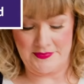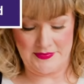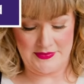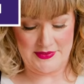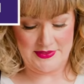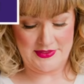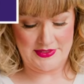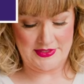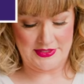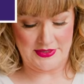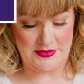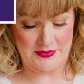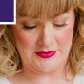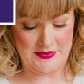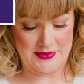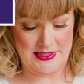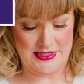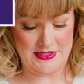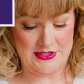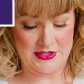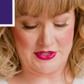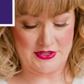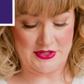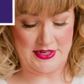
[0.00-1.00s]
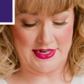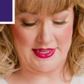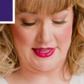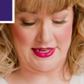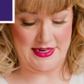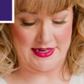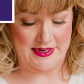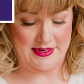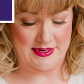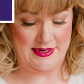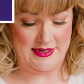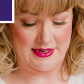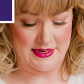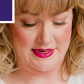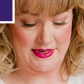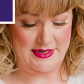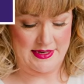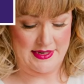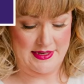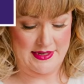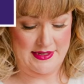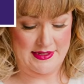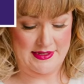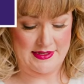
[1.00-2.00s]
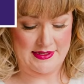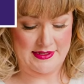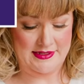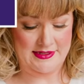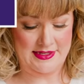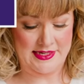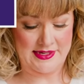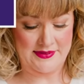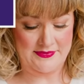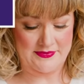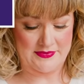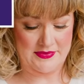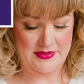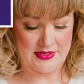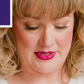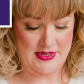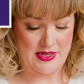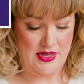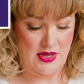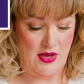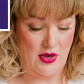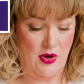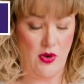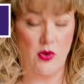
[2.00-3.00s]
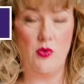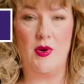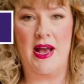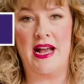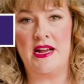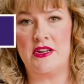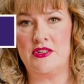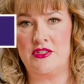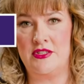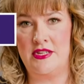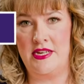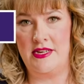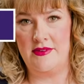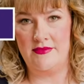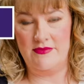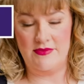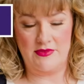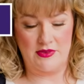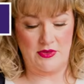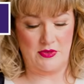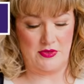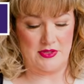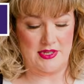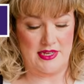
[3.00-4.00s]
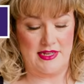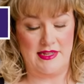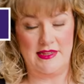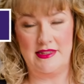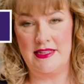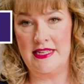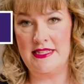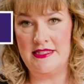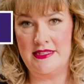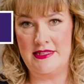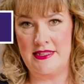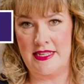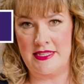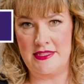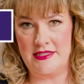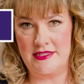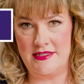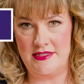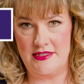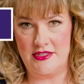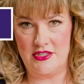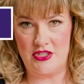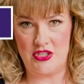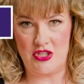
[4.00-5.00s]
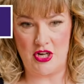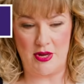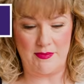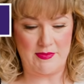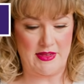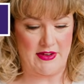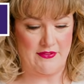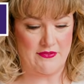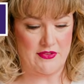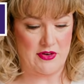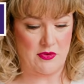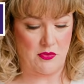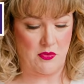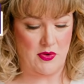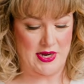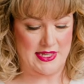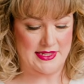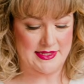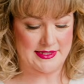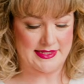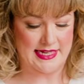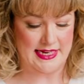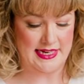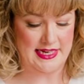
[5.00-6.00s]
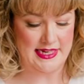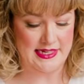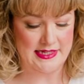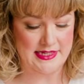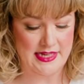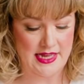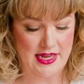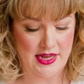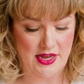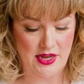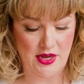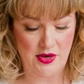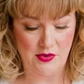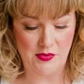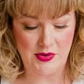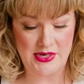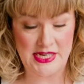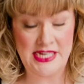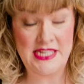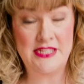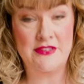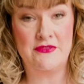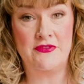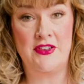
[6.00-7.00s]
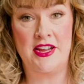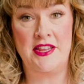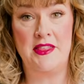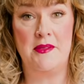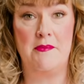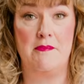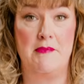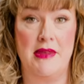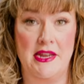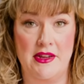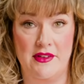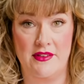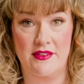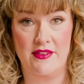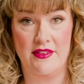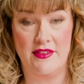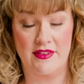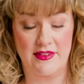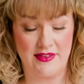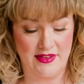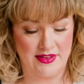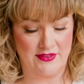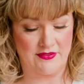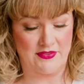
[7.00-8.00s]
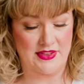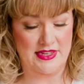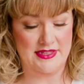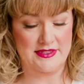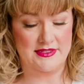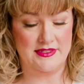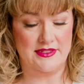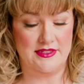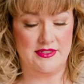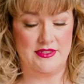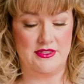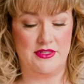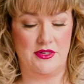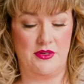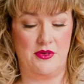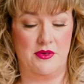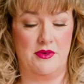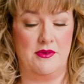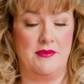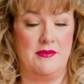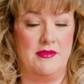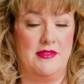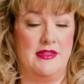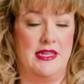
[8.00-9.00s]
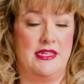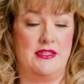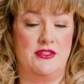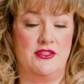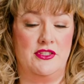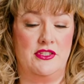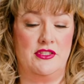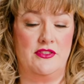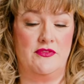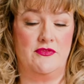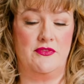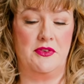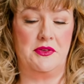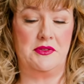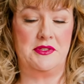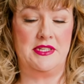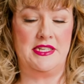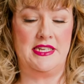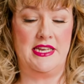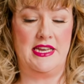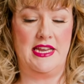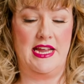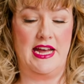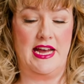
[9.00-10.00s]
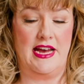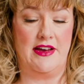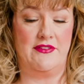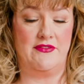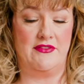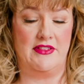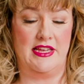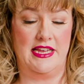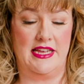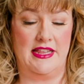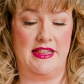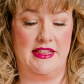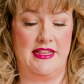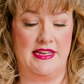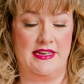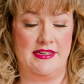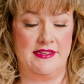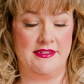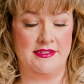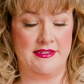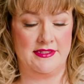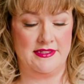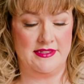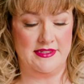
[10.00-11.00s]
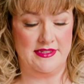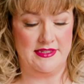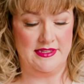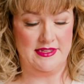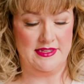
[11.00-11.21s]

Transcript: So let's try that. See? Oh, actually, hold on. Let's stop that for 1 second. We need to find the middle of this. So let's just fold it in half like this